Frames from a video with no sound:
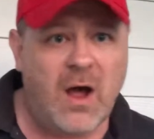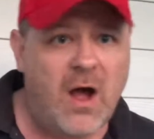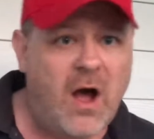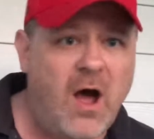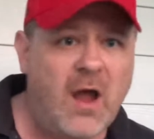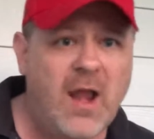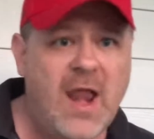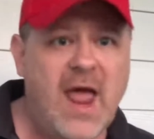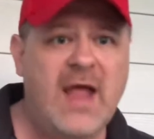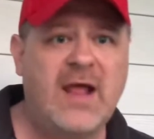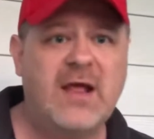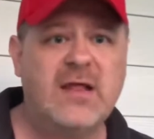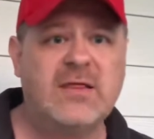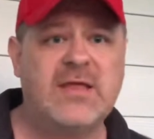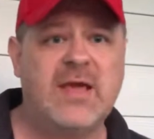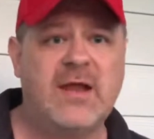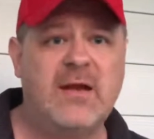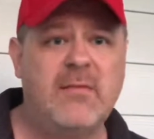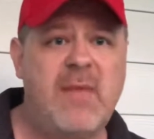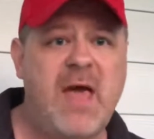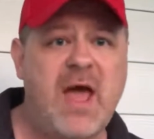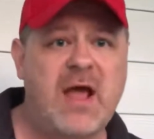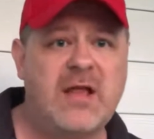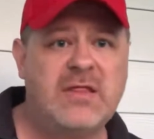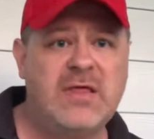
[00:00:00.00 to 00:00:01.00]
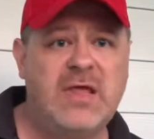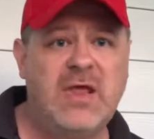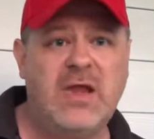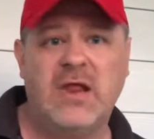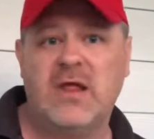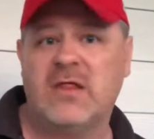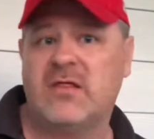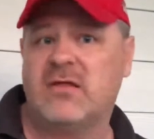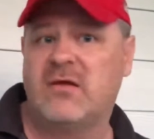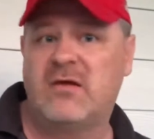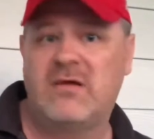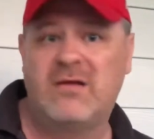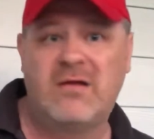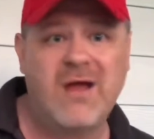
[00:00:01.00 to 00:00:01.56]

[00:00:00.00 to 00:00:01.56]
All I can say to Maxine is,